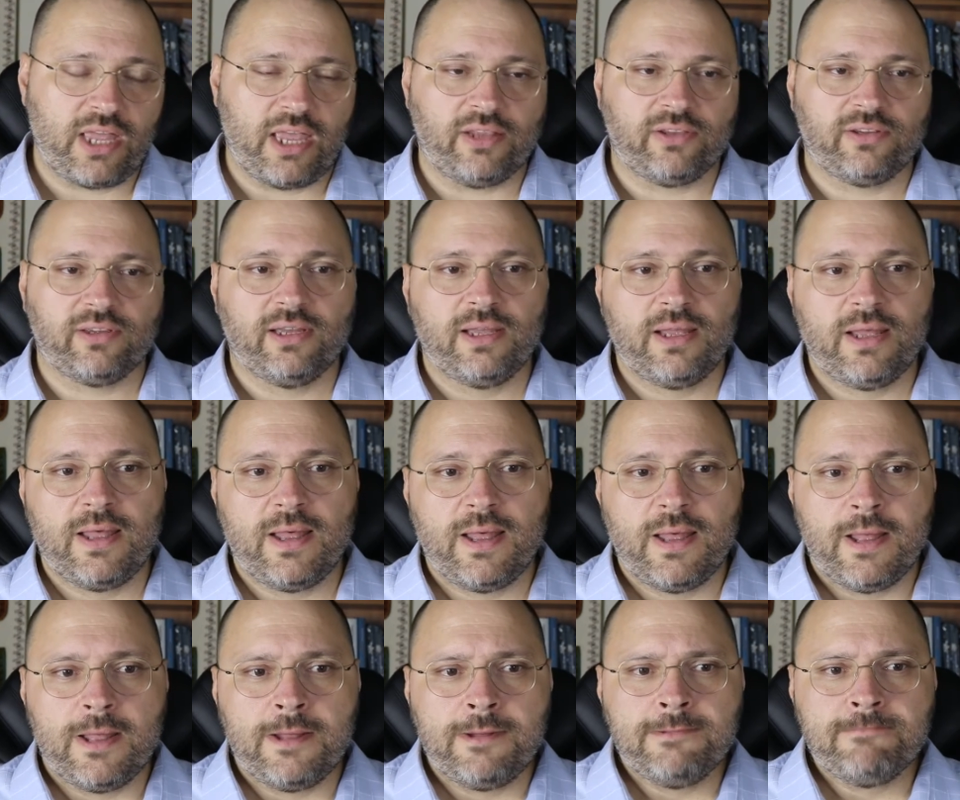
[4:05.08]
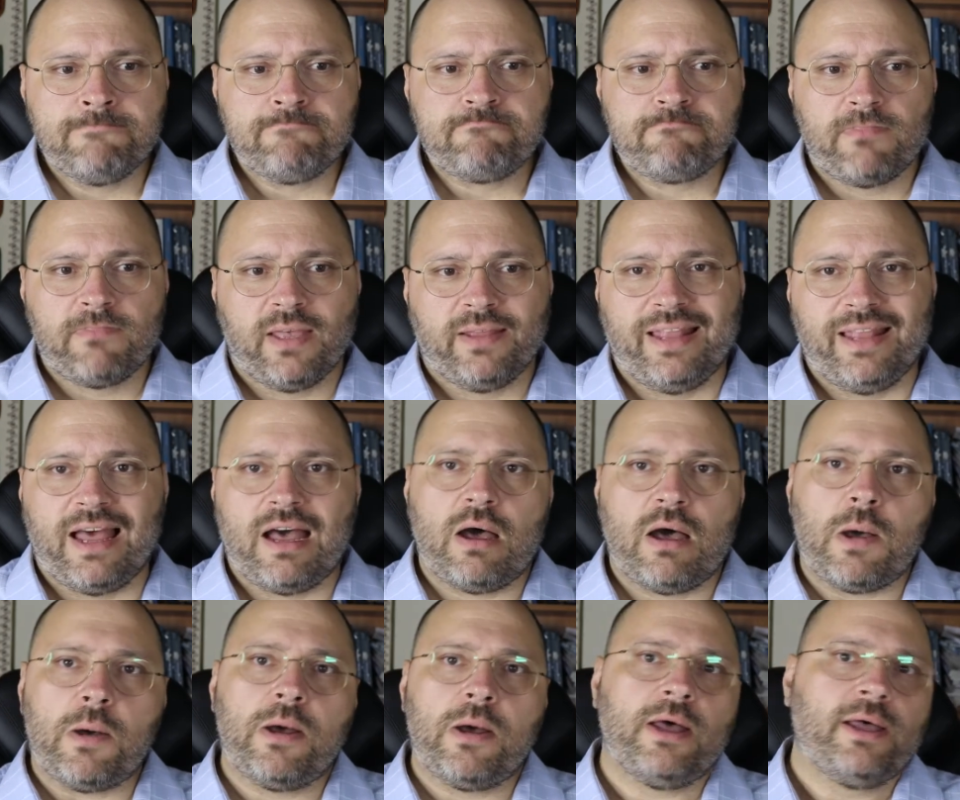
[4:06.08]
state.
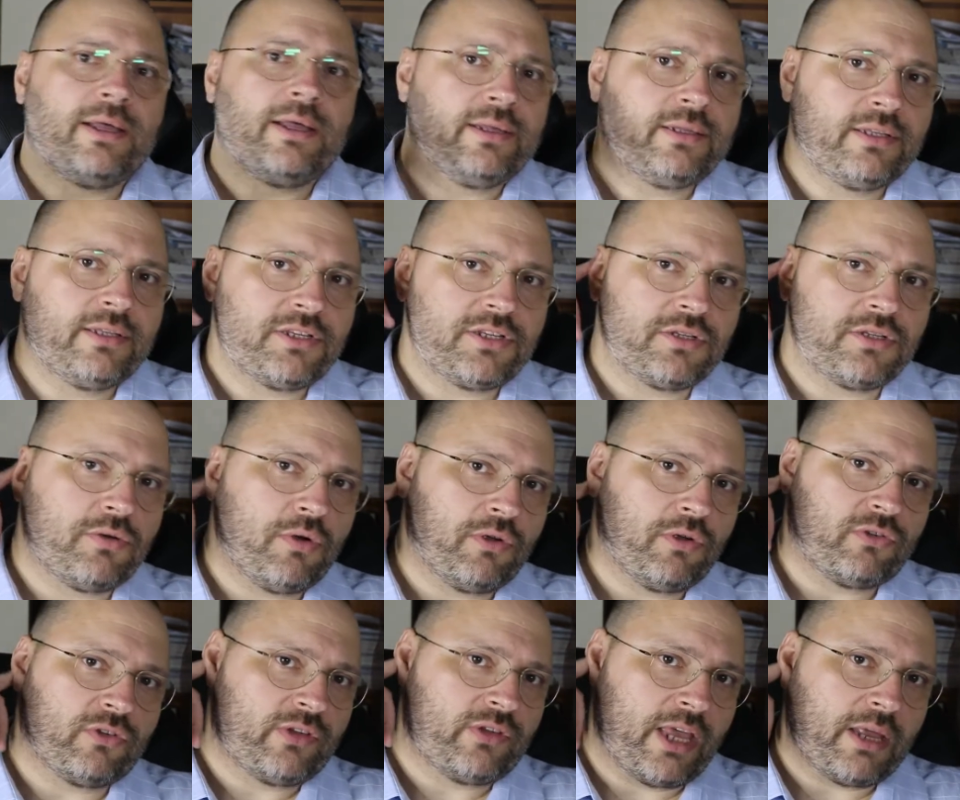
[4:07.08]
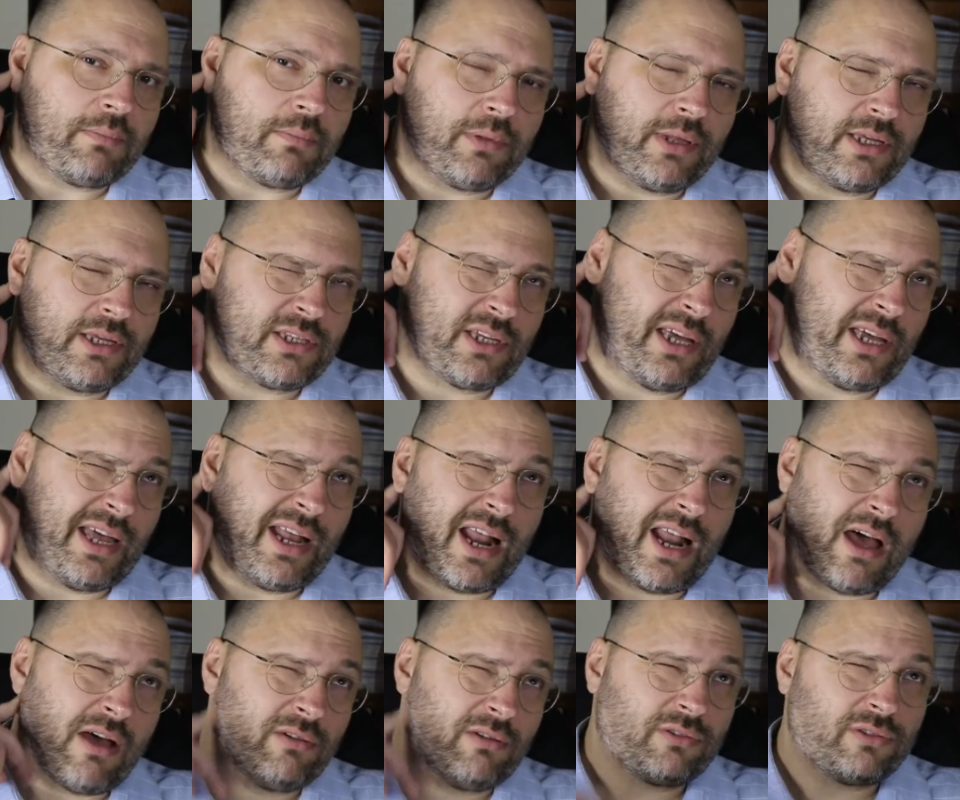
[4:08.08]
Now this is going to take place
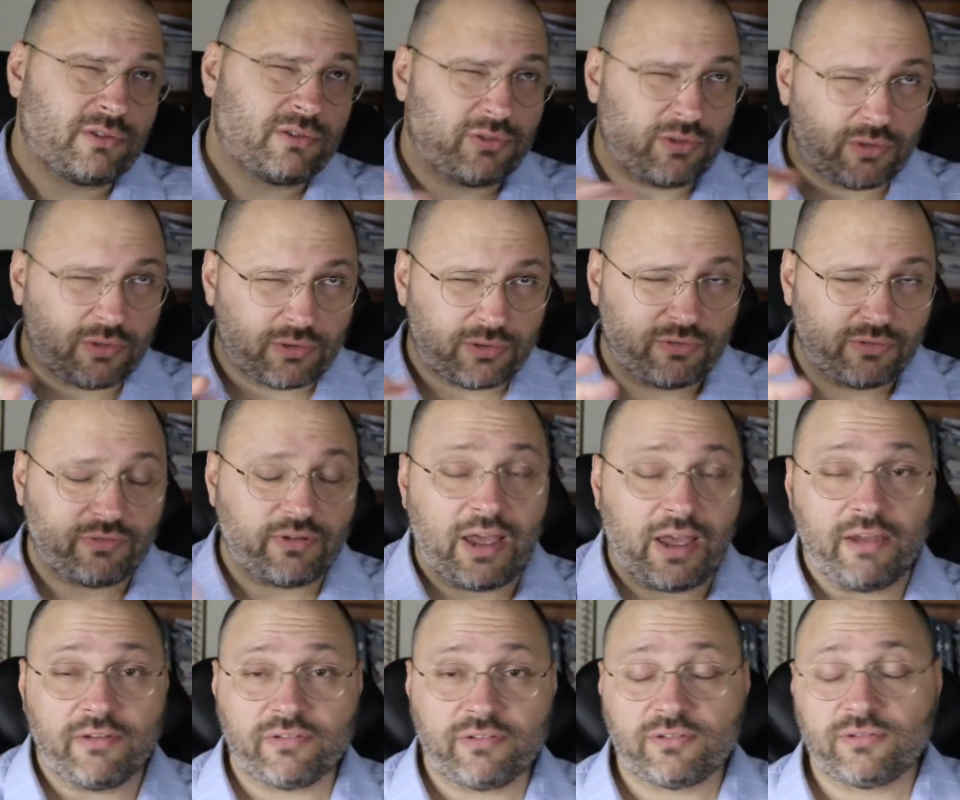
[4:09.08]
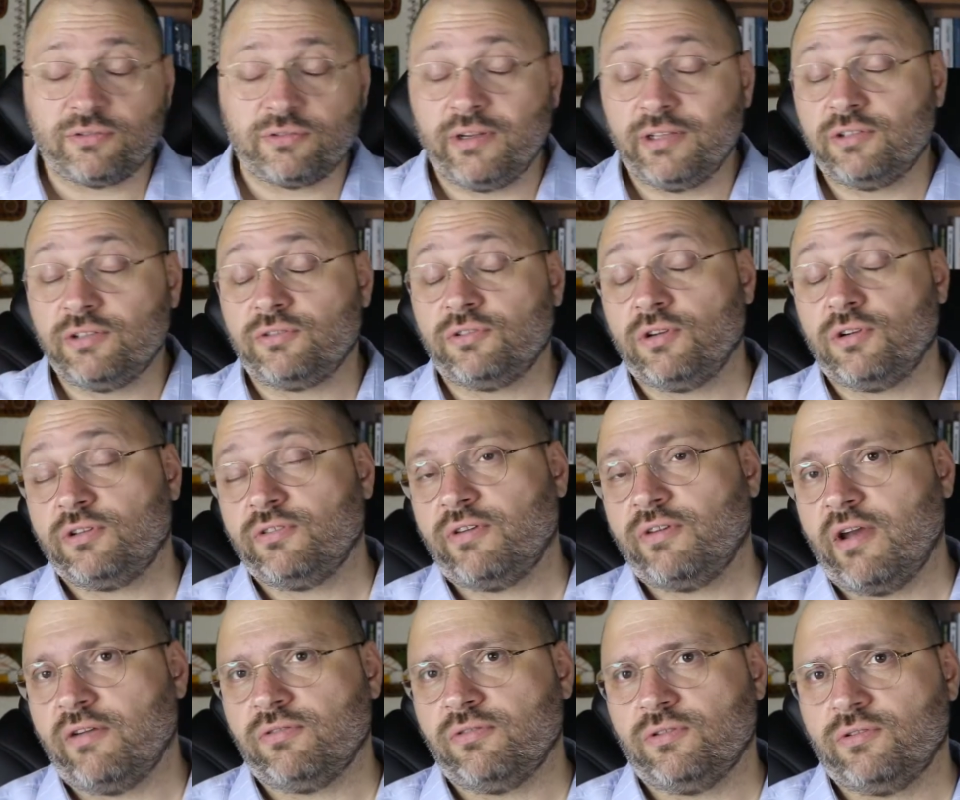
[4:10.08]
around 35,
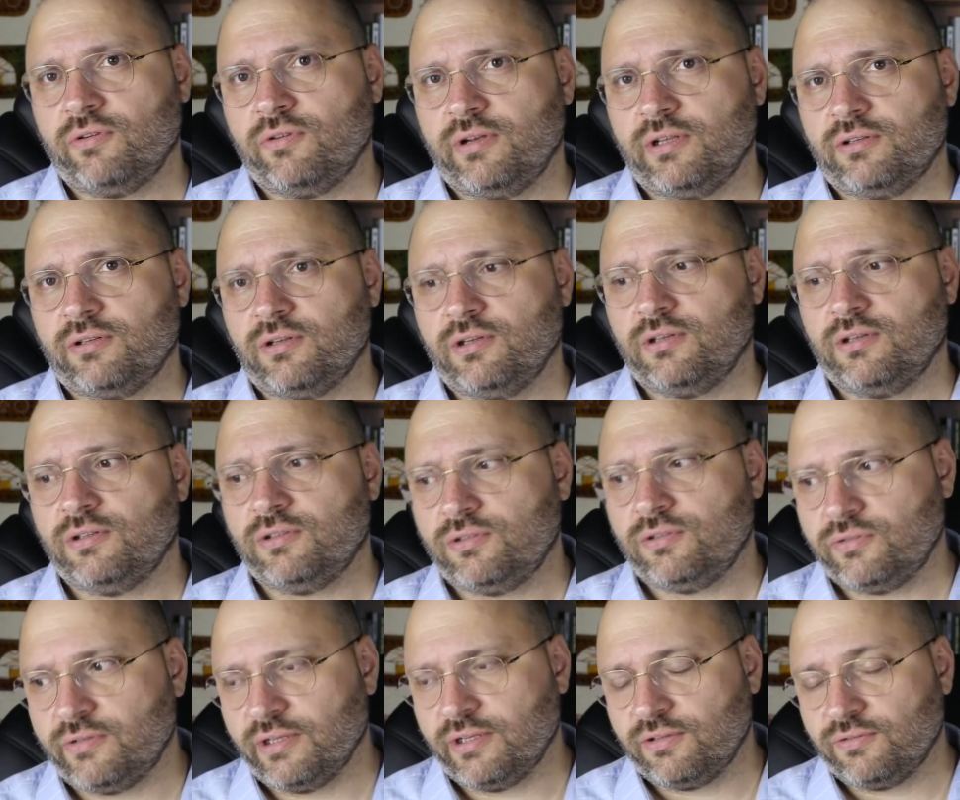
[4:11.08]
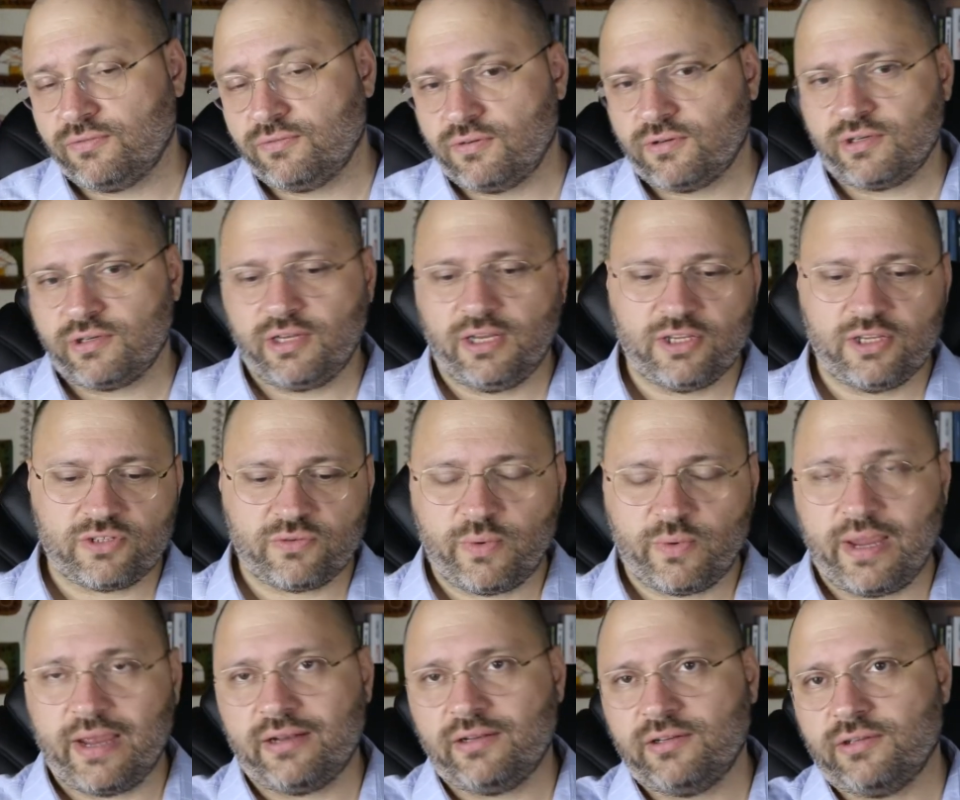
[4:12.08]
2035 to uh, 20, uh,
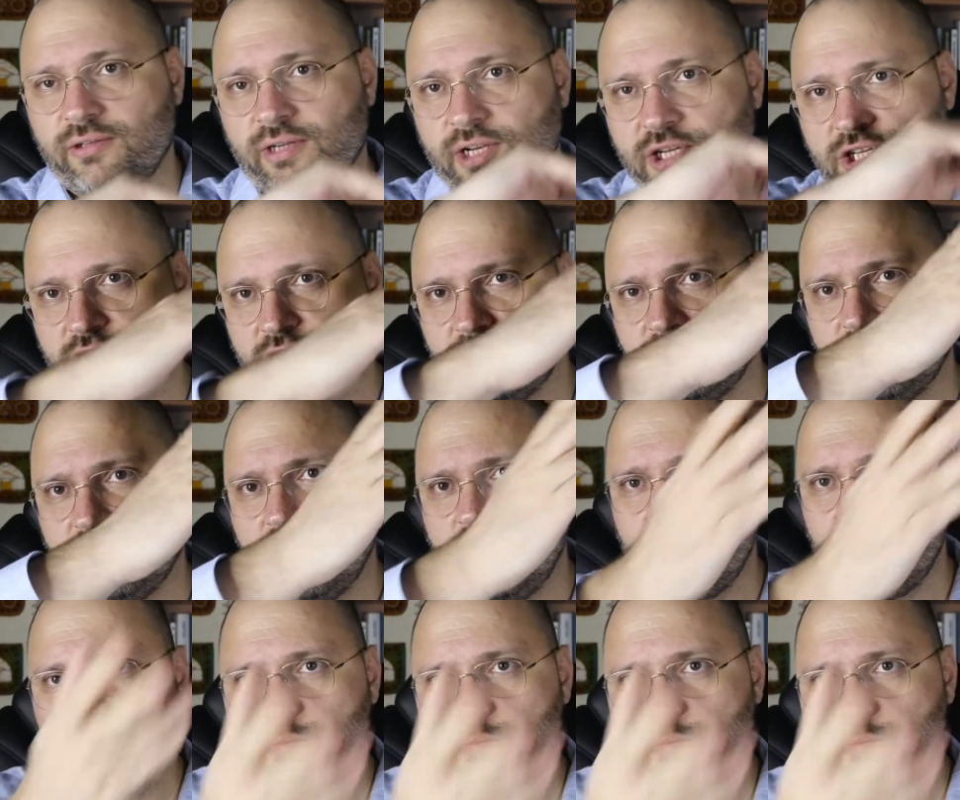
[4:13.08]
2040s where the Russian